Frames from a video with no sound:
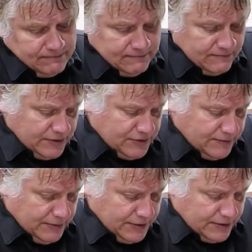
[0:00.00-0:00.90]
we should
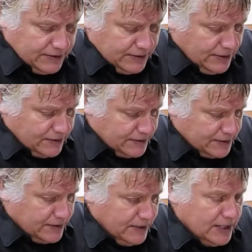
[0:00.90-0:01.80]
be good to go.
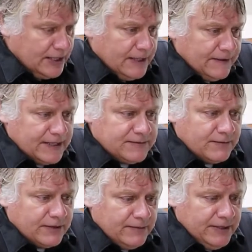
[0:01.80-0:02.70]
So that's what
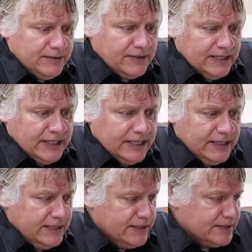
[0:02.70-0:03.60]
we're going to be doing today,
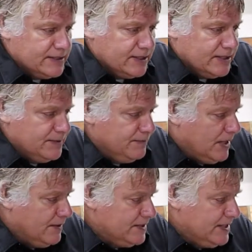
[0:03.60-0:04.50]
is
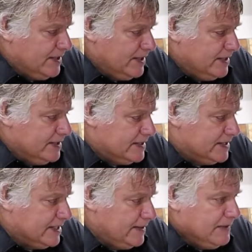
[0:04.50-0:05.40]
power steering
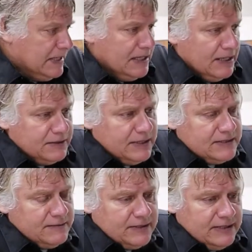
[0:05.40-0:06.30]
setup.
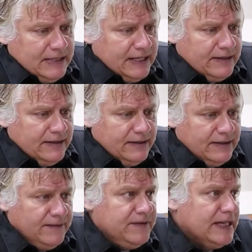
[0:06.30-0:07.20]
Doesn't really matter
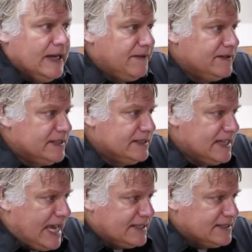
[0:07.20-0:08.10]
if you got this
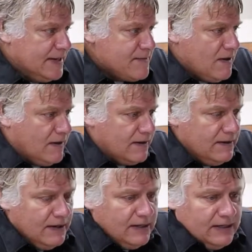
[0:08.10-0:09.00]
exact same car,
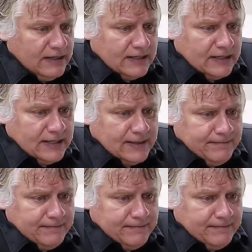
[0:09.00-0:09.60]
a